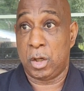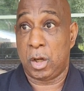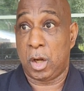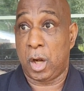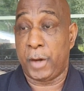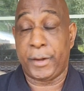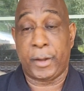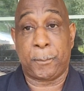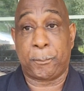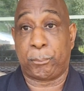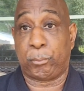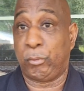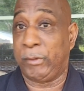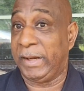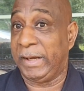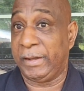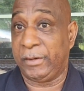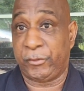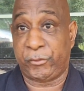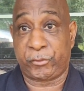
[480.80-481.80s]
an
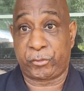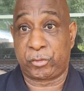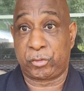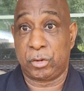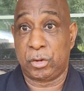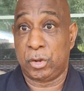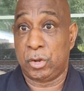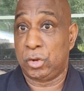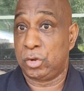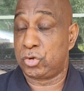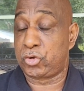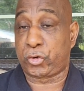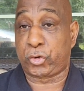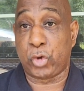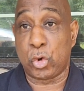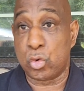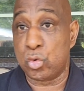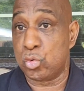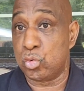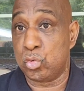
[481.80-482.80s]
apprentice
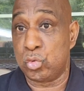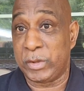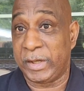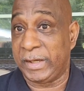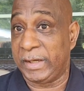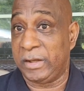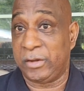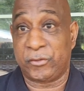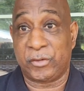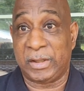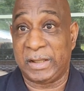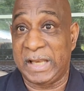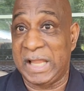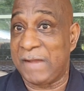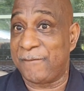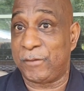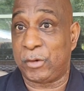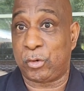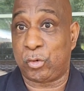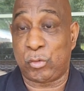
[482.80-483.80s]
school in his
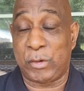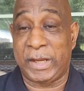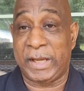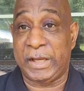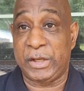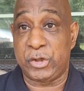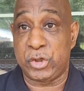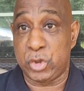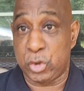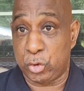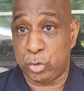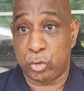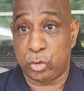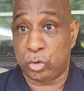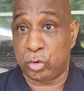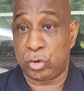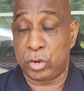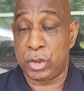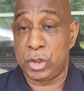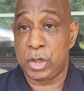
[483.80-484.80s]
11th grade
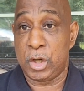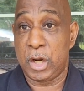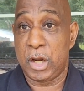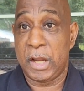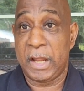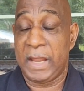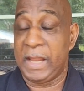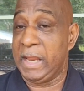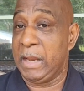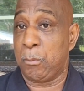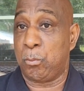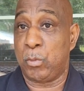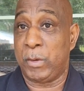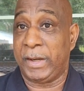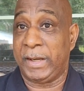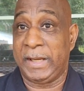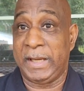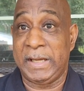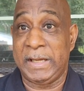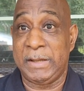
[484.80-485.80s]
year, and when
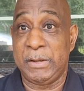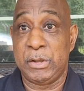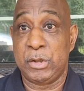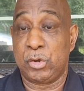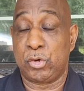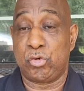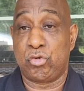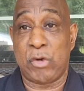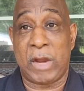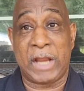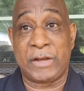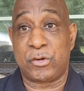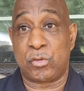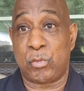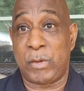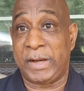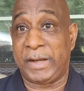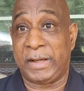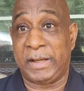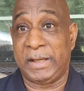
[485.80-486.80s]
he
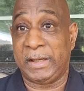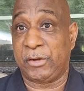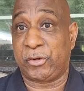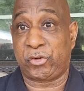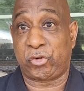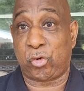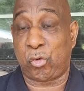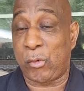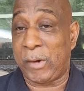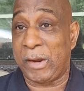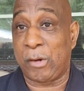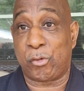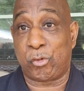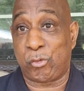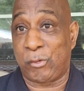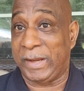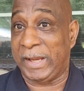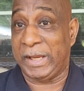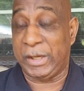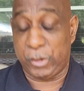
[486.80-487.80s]
graduated his 12th
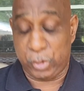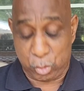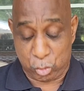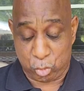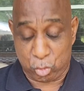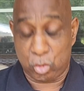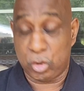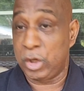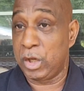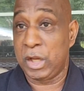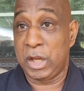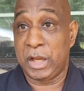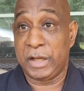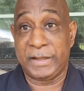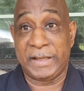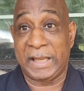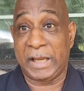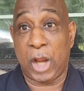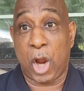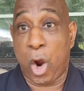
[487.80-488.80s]
grade year,
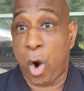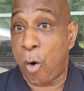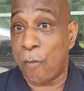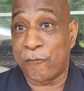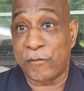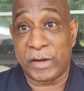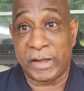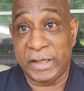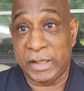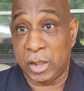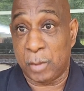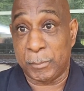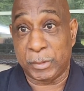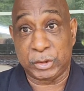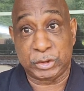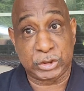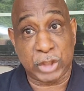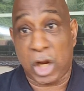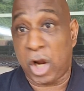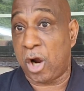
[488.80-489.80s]
they offered him a
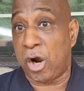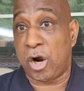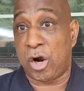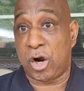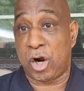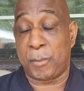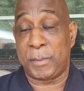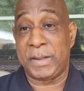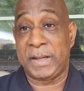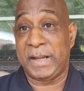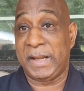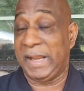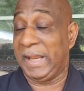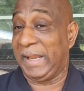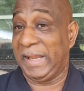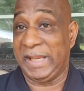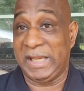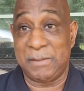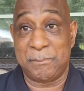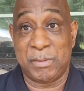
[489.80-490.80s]
job, and
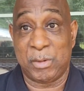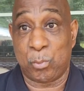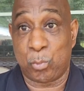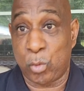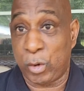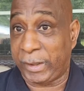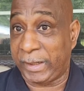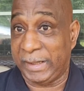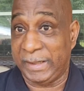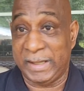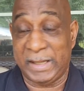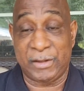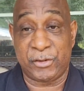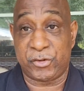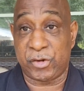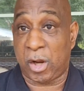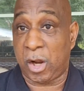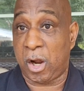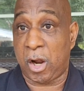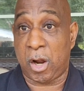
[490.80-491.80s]
he been working that
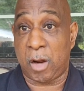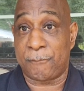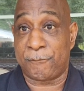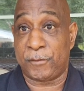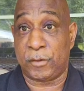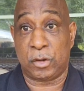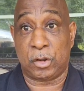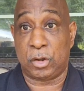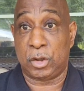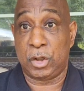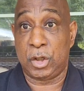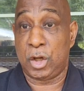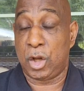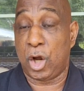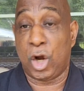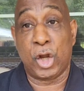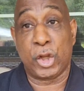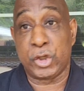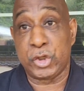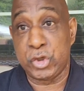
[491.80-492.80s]
job for
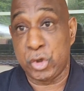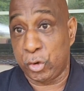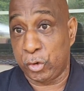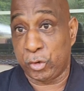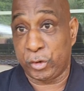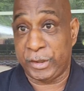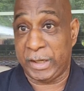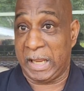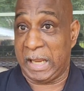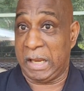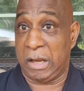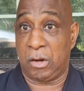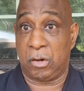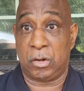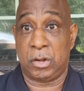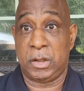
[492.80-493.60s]
a year now.